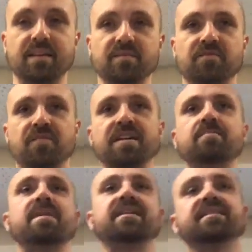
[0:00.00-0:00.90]

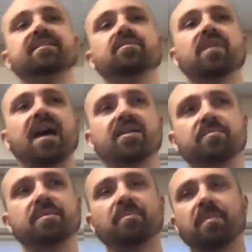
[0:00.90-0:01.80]
fundamentally how to
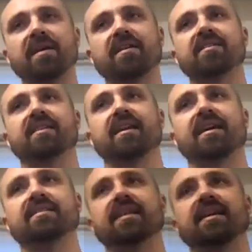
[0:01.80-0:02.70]
be prepared,
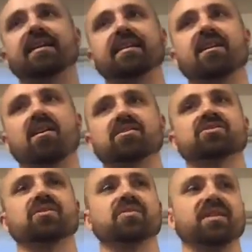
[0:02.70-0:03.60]
and then
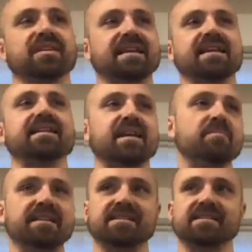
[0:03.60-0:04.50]
also on a day-to-day
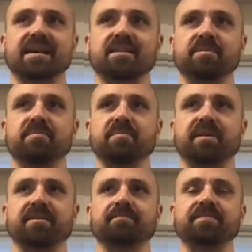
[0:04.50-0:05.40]
basis, how to be
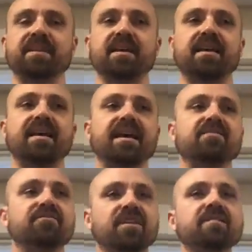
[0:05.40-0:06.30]
prepared.
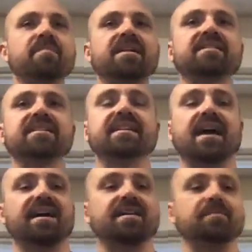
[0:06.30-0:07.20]
And fundamentally,
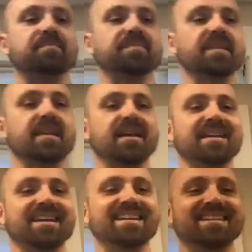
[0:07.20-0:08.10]

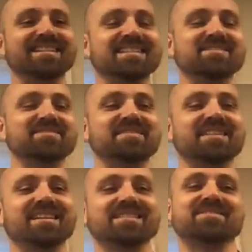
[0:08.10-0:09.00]

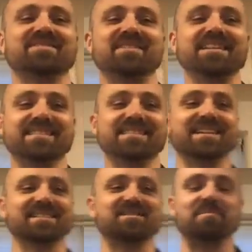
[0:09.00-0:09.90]
it's funny because I
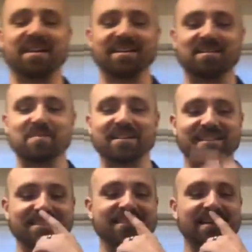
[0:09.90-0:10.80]
talked to Amanda about
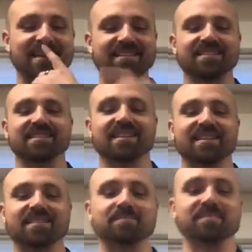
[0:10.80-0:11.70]
this, and
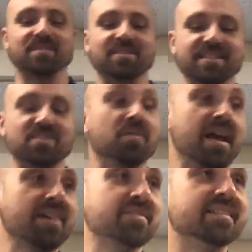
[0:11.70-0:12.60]
you guys don't
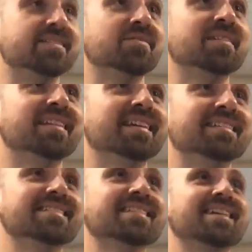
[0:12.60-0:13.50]
have these 3
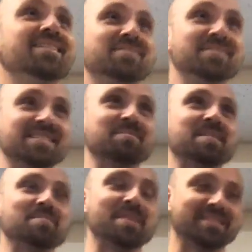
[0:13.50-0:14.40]
things, which is something
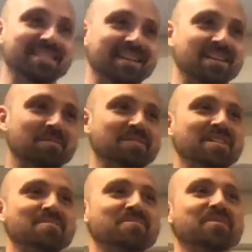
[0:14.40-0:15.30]
I'm actually going to help
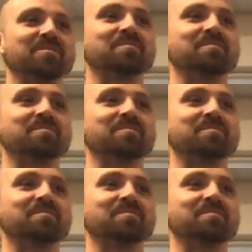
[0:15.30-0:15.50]
develop for you.